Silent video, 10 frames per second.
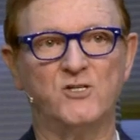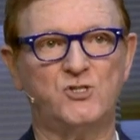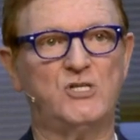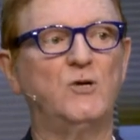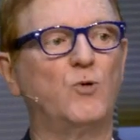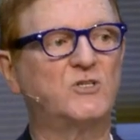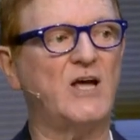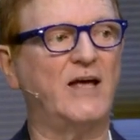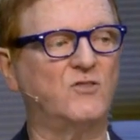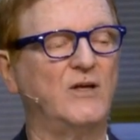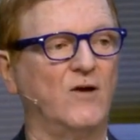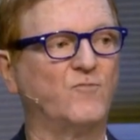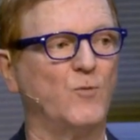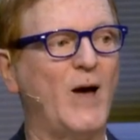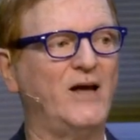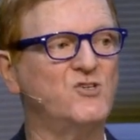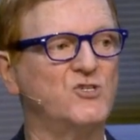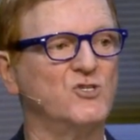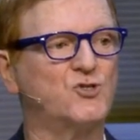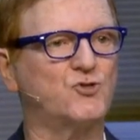she would take the
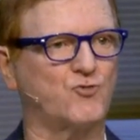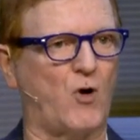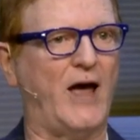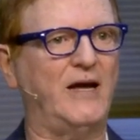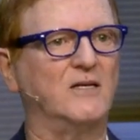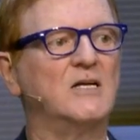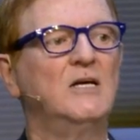information straight